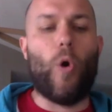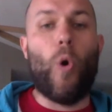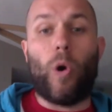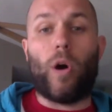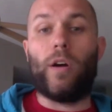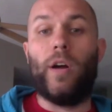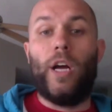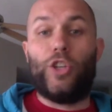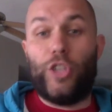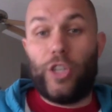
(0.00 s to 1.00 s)
Or
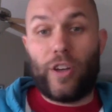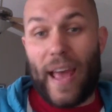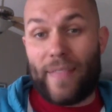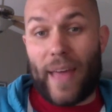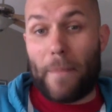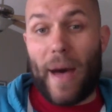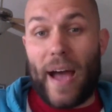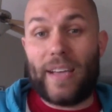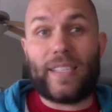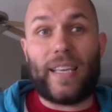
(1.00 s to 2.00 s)
she could have that
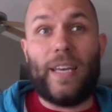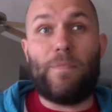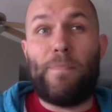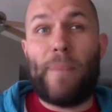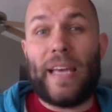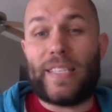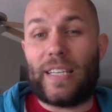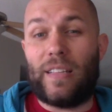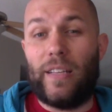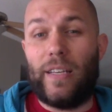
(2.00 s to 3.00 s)
bias and
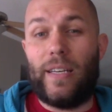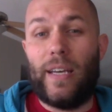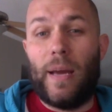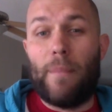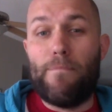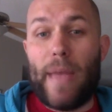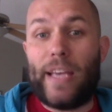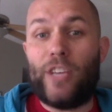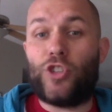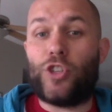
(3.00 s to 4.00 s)
basically
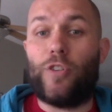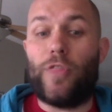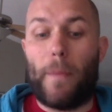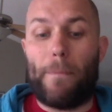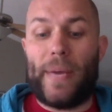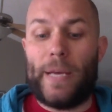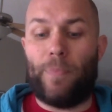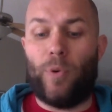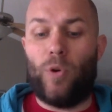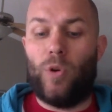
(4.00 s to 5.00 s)
making sure the
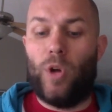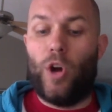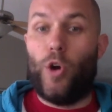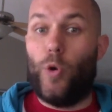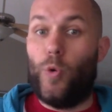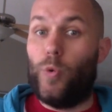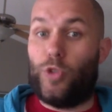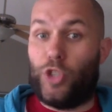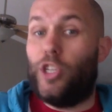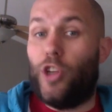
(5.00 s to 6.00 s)
people who
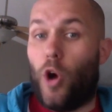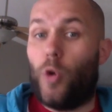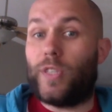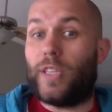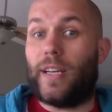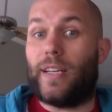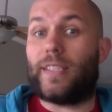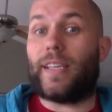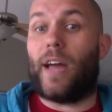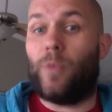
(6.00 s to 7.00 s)
she knows is going to
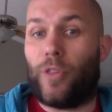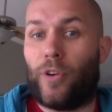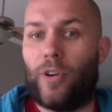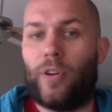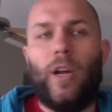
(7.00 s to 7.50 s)
side with her,